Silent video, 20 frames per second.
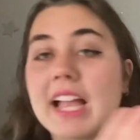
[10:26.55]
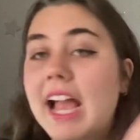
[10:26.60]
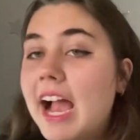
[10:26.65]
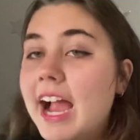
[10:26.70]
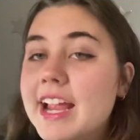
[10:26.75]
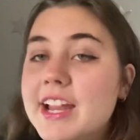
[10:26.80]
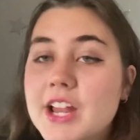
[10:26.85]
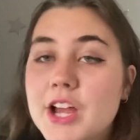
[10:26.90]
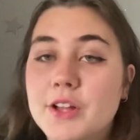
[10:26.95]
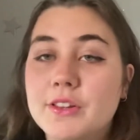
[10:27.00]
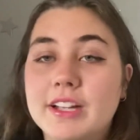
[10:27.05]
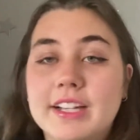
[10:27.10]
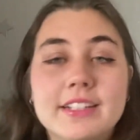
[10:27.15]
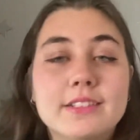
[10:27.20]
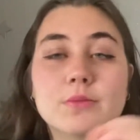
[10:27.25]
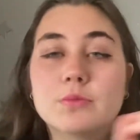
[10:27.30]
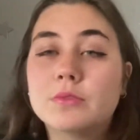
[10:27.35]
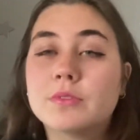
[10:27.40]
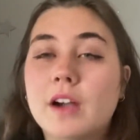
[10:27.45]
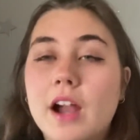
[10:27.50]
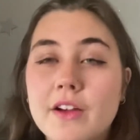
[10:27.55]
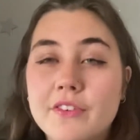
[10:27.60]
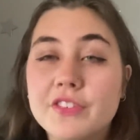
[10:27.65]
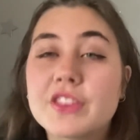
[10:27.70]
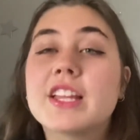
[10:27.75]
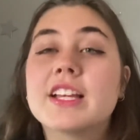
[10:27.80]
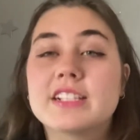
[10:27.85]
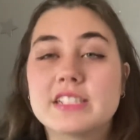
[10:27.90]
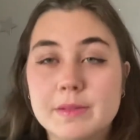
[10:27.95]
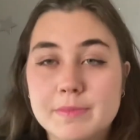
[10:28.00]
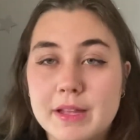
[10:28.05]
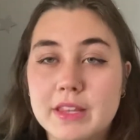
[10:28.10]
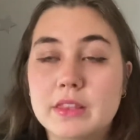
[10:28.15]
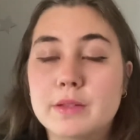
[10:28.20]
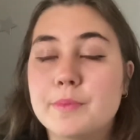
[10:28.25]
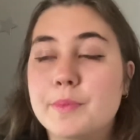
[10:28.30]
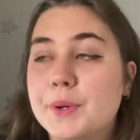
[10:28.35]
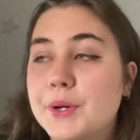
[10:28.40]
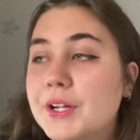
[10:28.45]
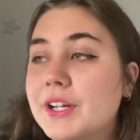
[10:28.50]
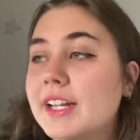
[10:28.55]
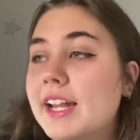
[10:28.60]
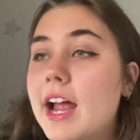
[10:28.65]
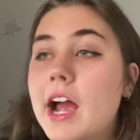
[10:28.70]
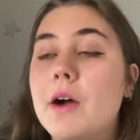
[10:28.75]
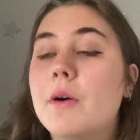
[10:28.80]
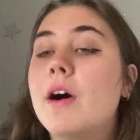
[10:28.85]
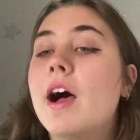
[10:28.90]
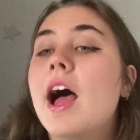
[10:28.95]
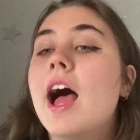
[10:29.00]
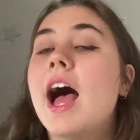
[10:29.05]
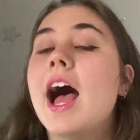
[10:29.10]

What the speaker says: I know like rough things about the book now.